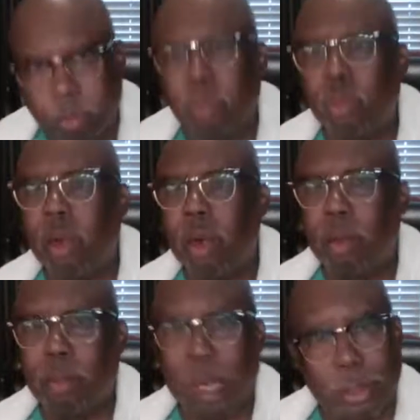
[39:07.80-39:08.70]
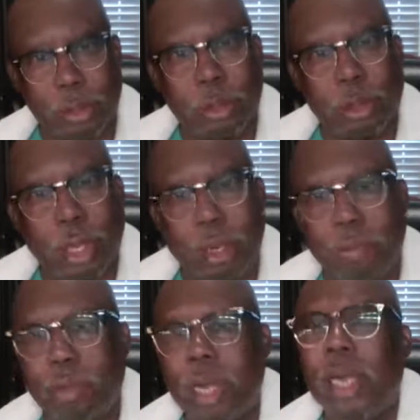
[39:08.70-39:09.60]
worry about some
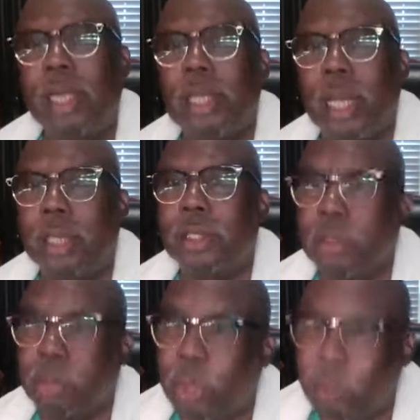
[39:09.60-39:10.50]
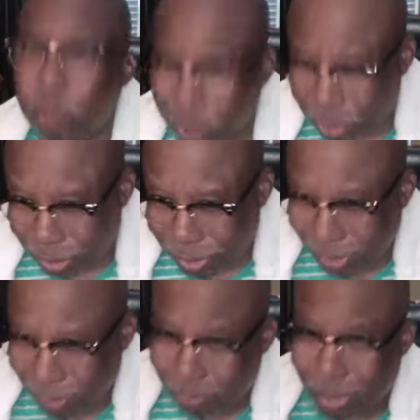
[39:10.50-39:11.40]
stuff like that, some stupid
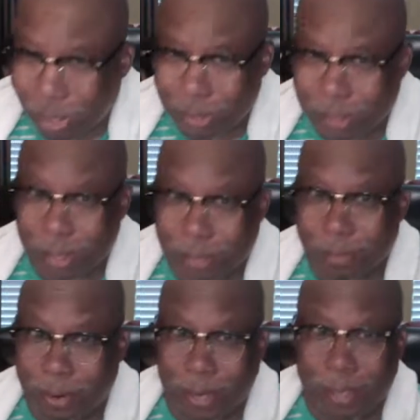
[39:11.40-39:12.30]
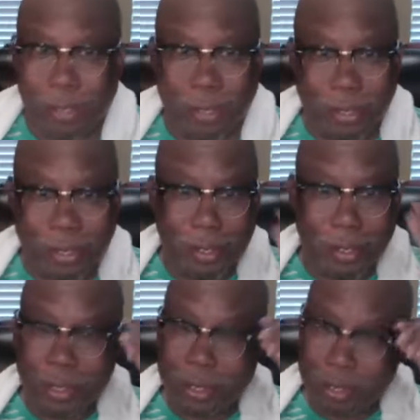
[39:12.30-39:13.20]
stuff like that, right?
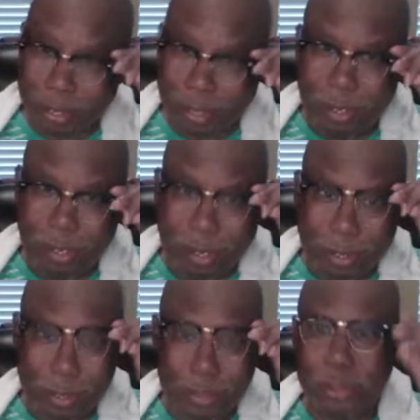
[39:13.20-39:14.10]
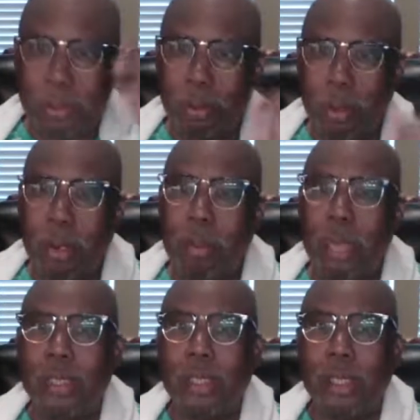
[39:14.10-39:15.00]
Yeah, used to worry
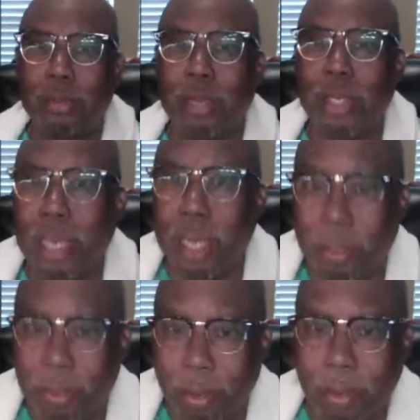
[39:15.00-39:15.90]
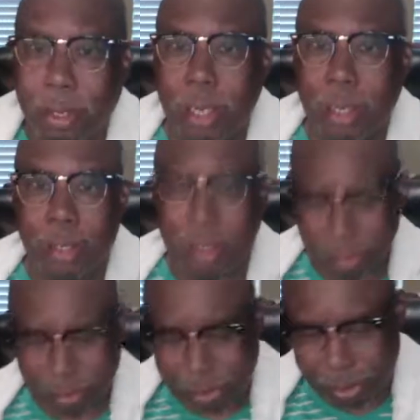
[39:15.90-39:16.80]
myself to death on that.
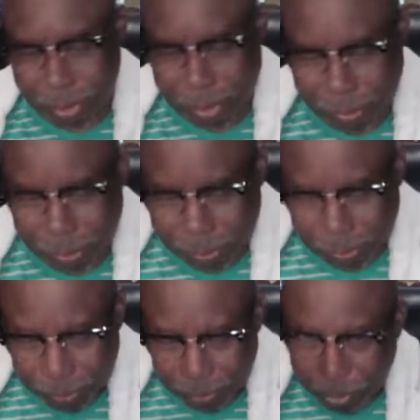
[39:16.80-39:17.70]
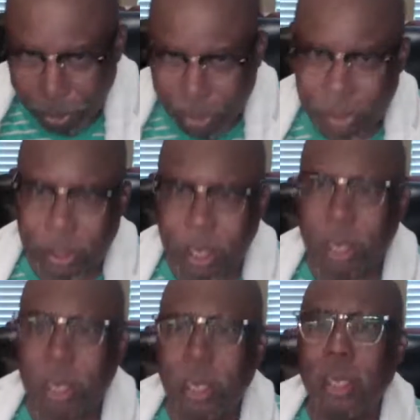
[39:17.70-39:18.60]
Yeah, so praise
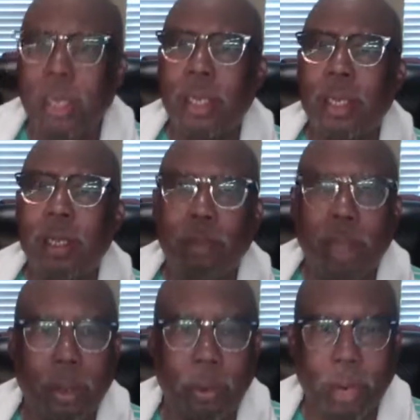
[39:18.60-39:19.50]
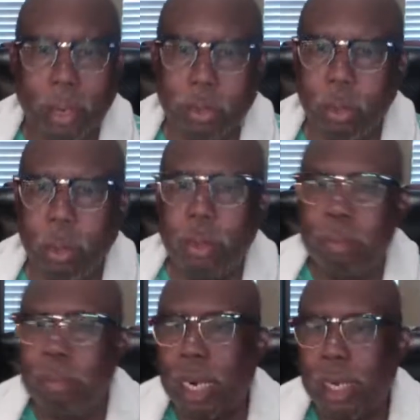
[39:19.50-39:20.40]
God. But I don't have to worry
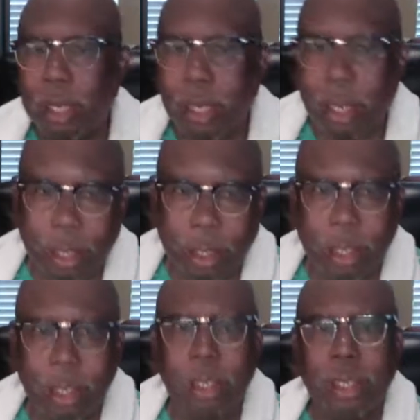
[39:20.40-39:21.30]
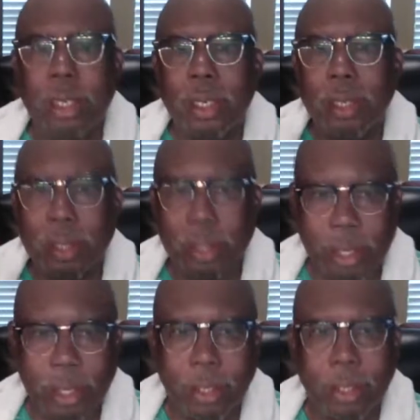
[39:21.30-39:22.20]
about none of that.
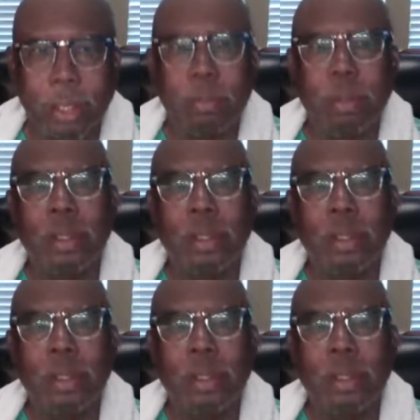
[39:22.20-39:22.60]
Get up,